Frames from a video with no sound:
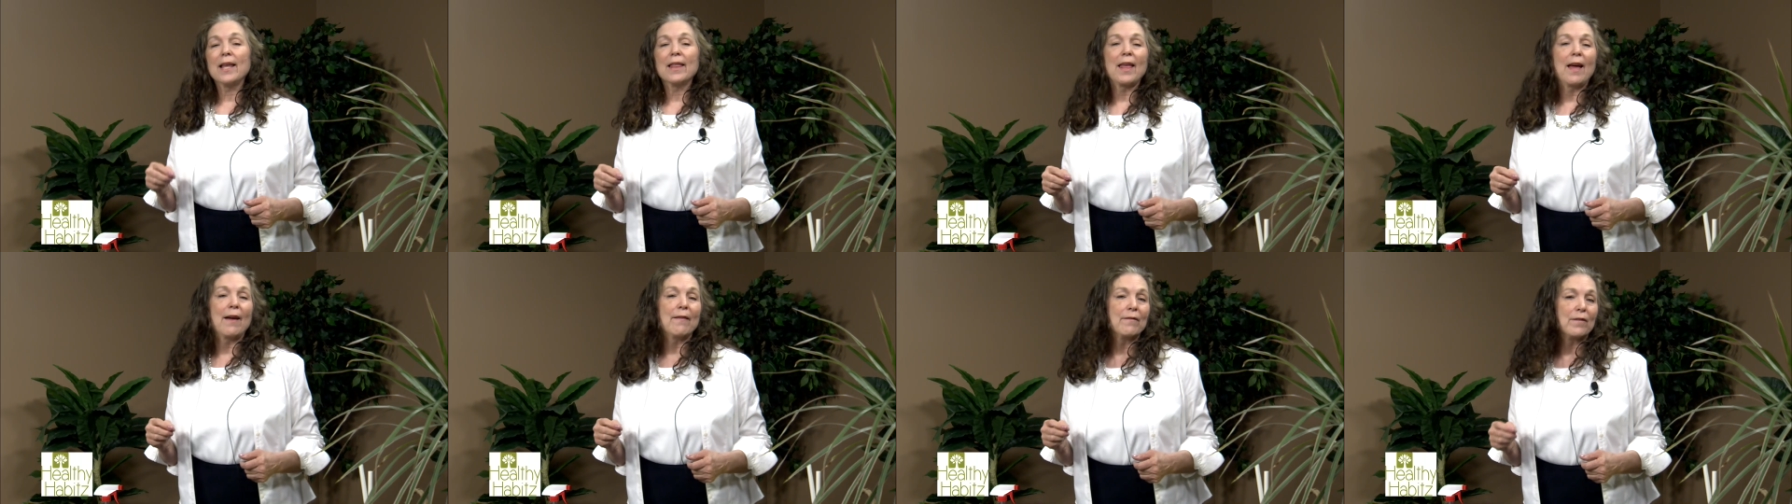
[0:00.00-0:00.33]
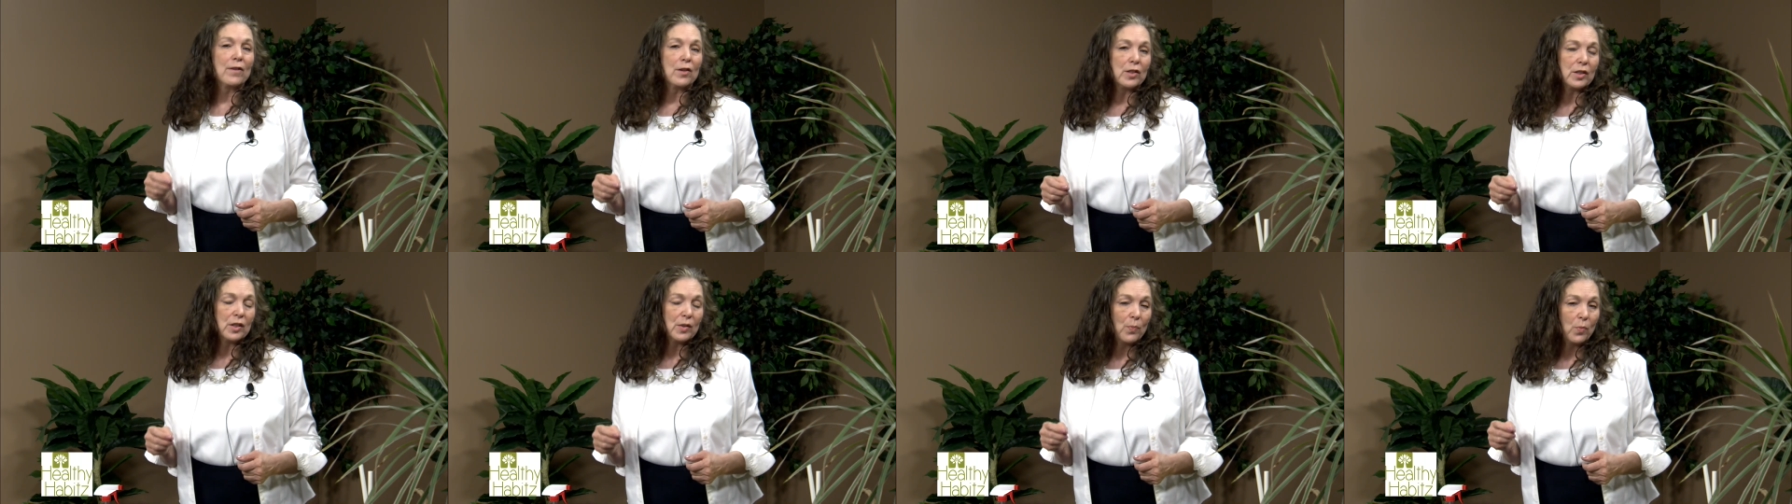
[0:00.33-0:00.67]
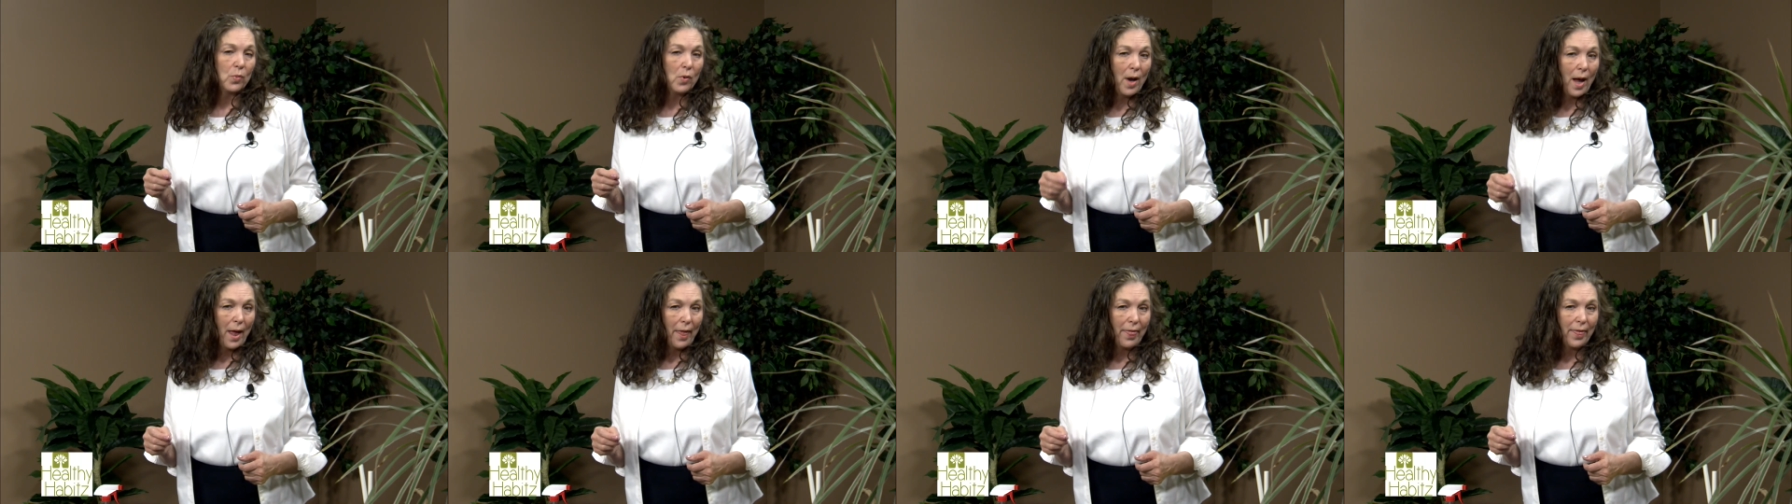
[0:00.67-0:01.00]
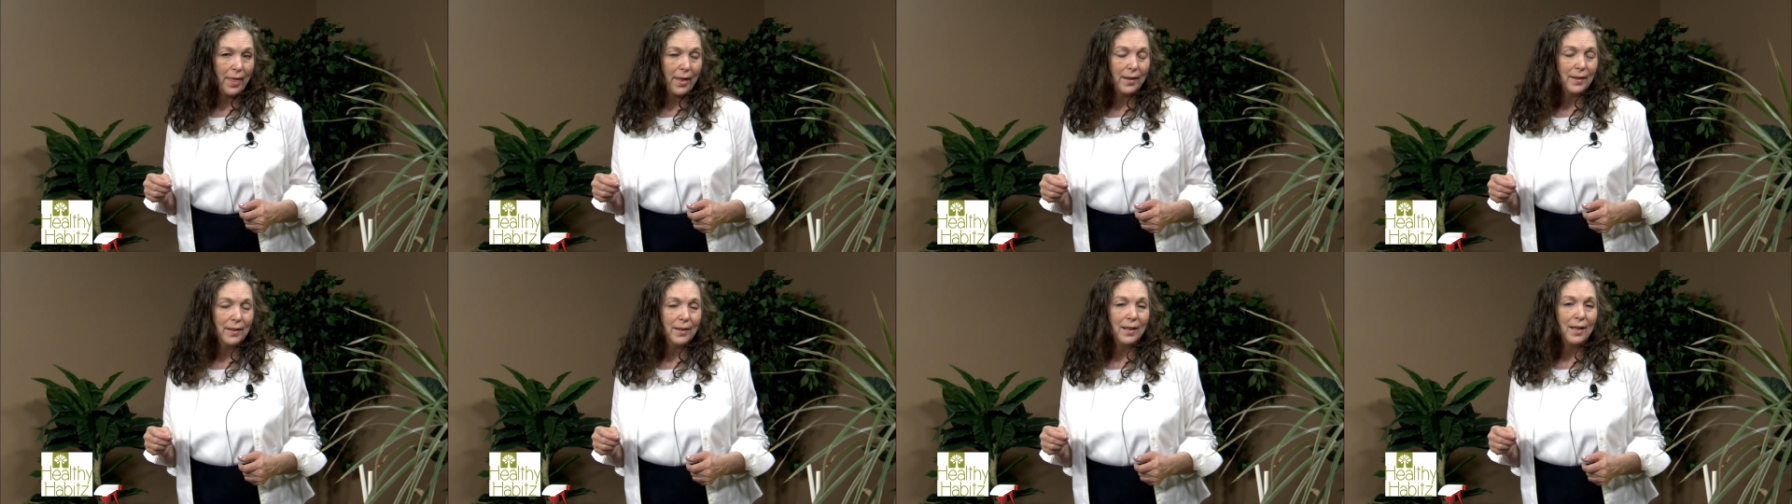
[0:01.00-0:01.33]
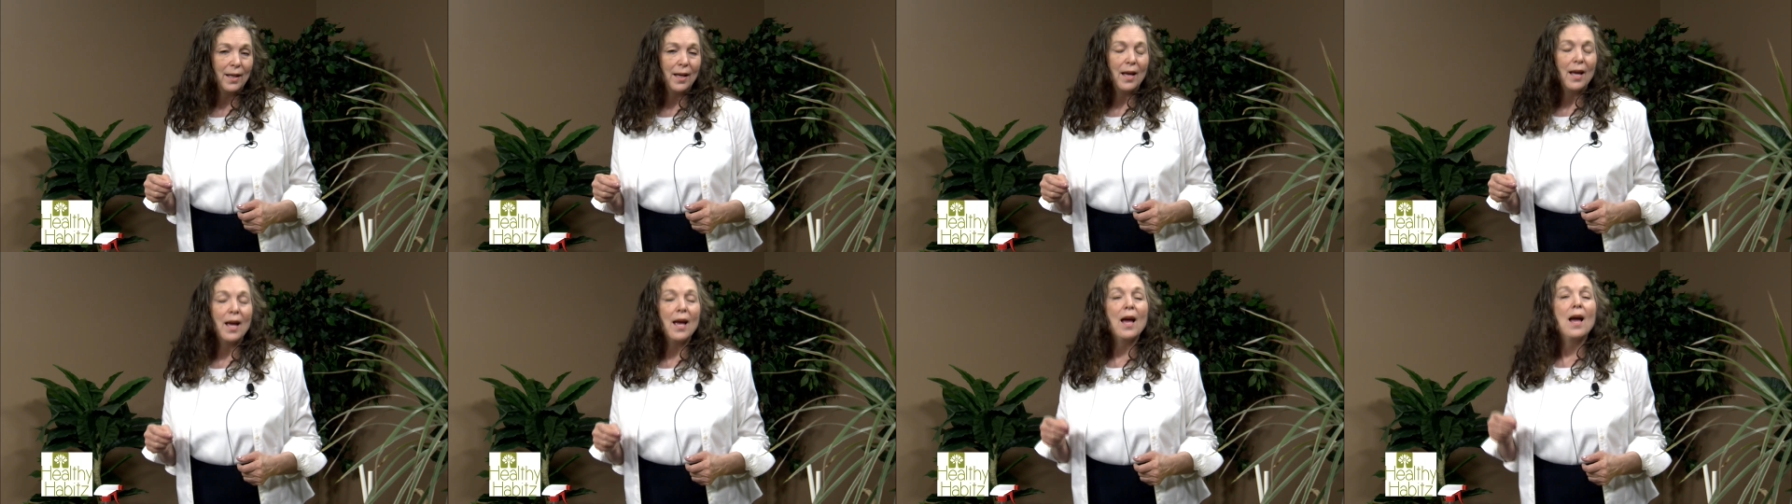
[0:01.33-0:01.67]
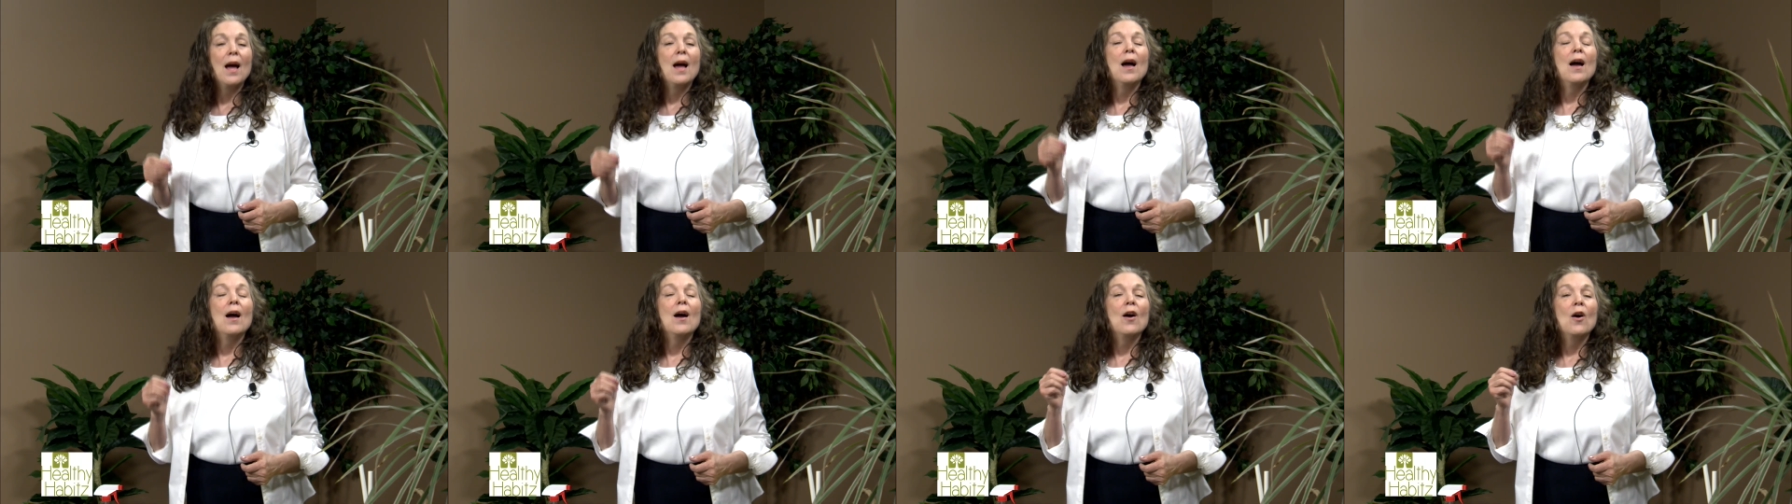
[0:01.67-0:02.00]
that first breath.
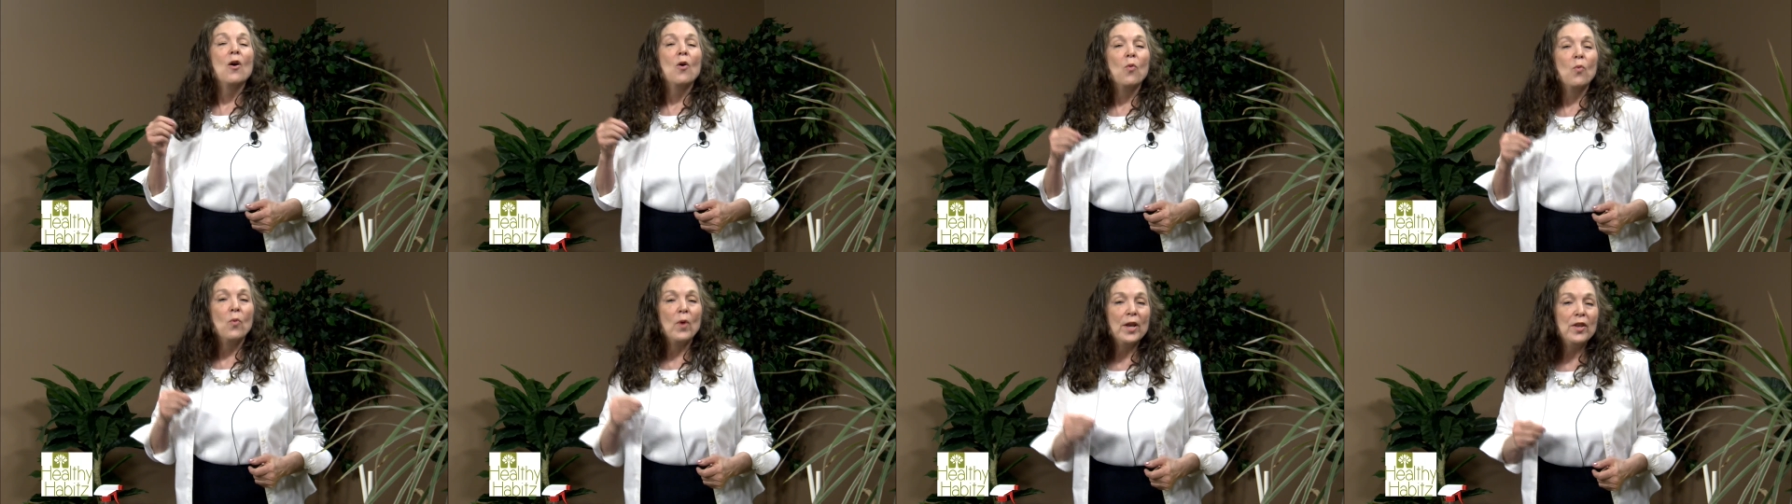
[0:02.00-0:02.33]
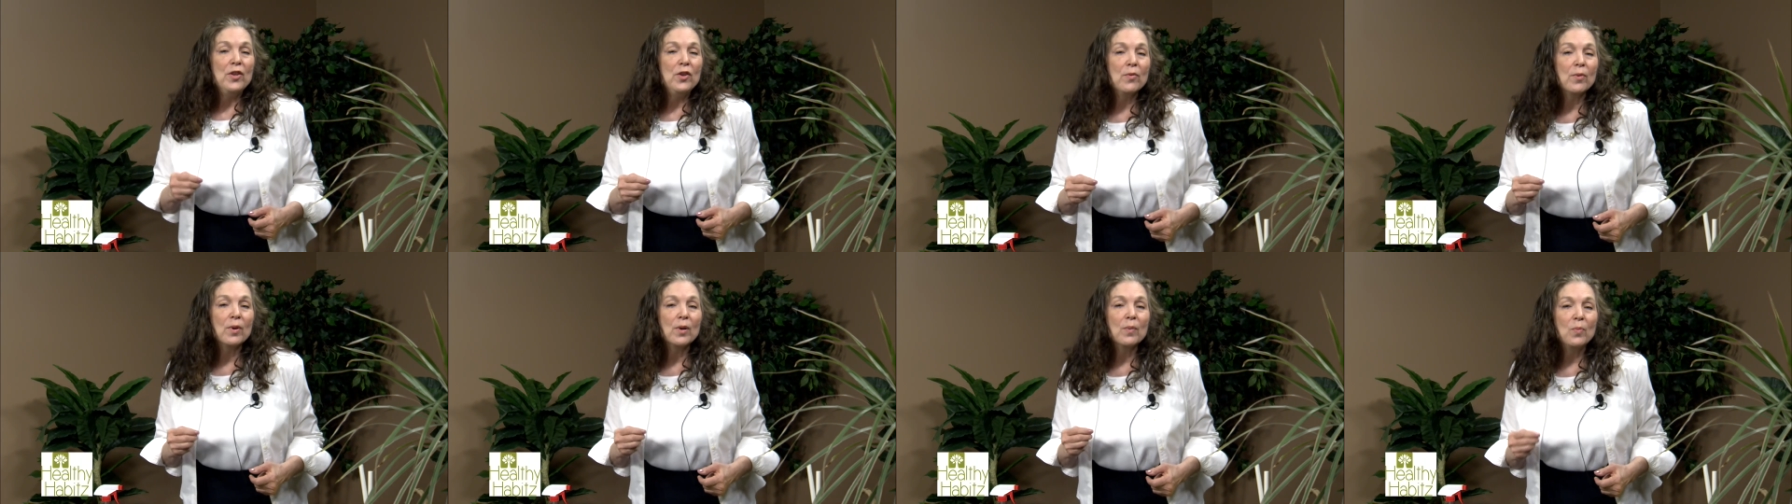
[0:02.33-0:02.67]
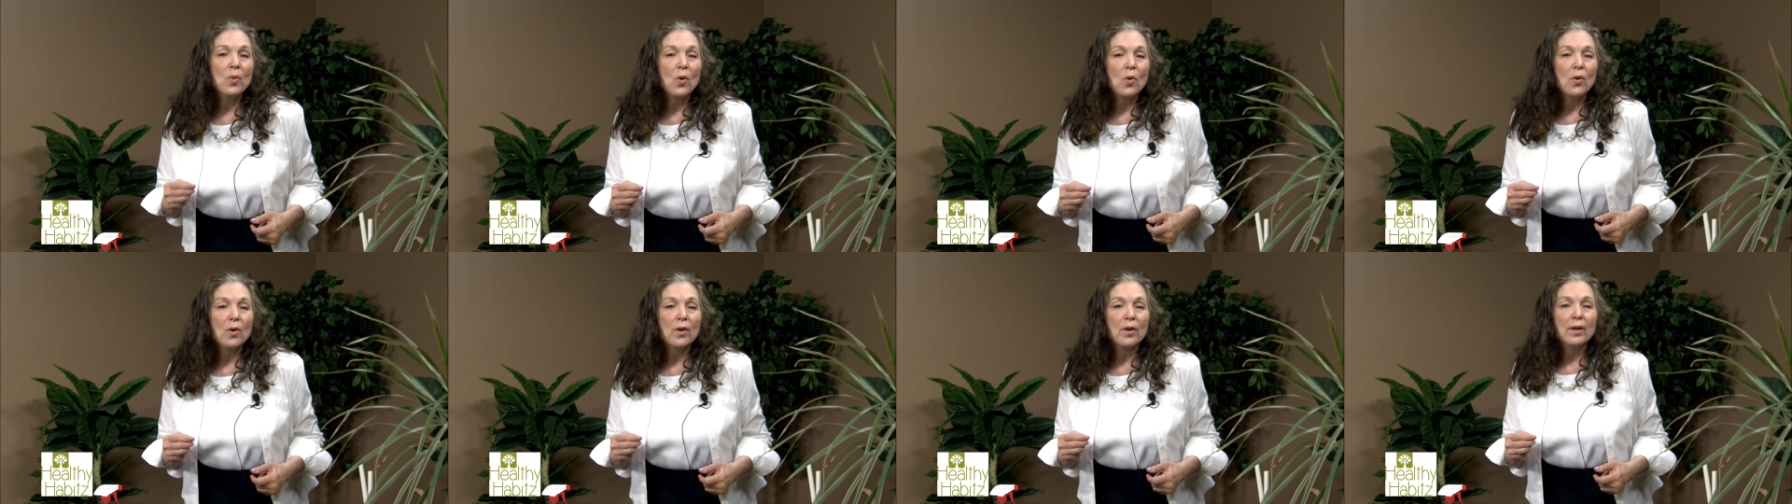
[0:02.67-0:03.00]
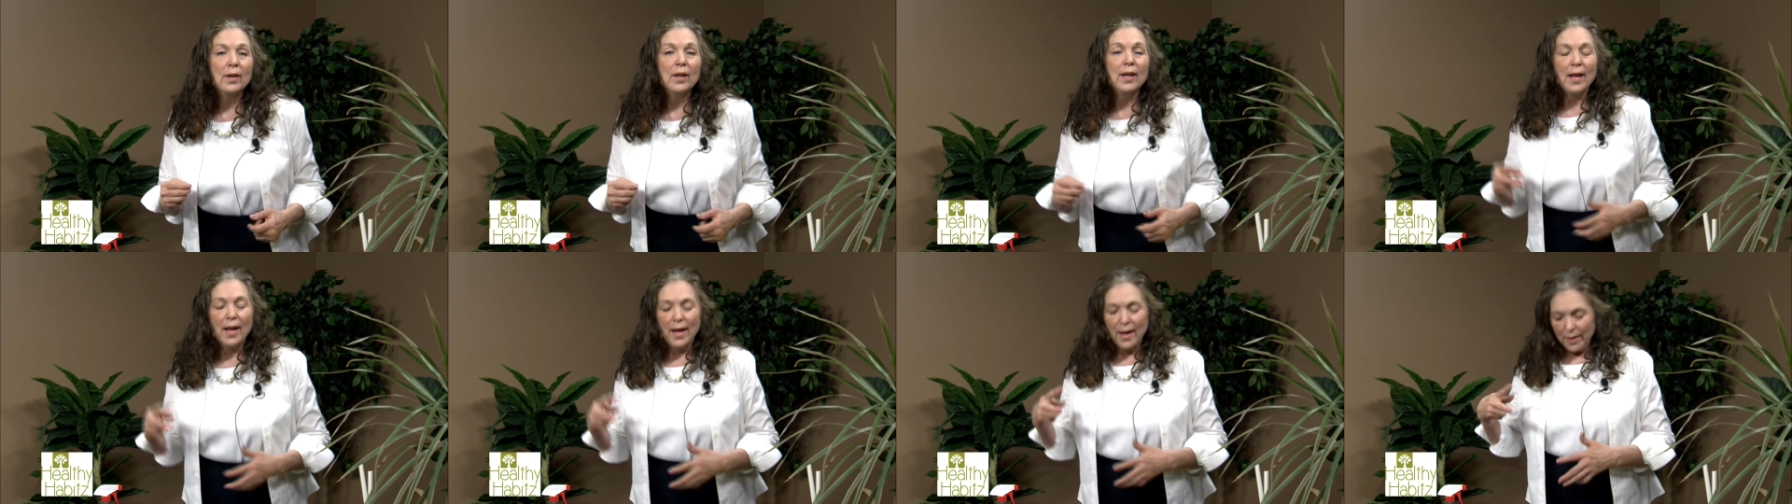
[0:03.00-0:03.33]
When you were born